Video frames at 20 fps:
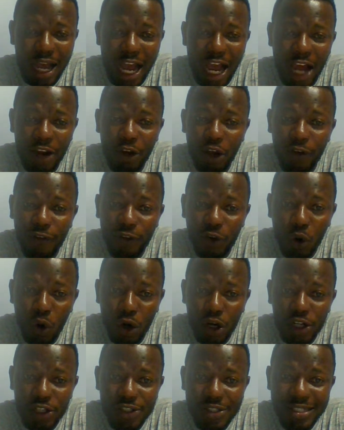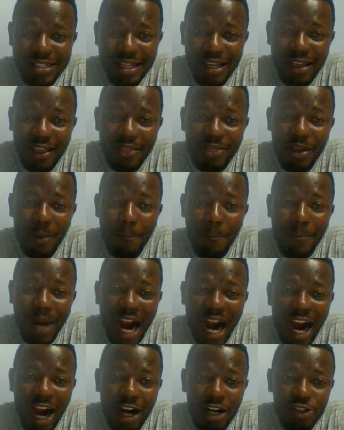And of course, the
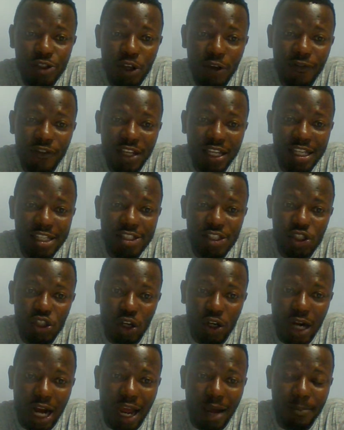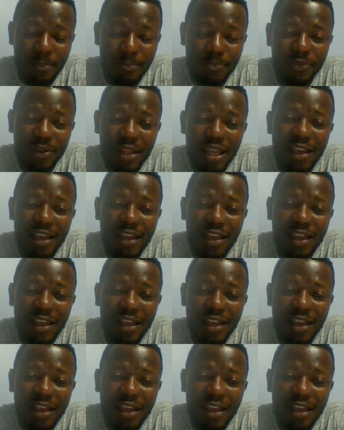bars of the histogram,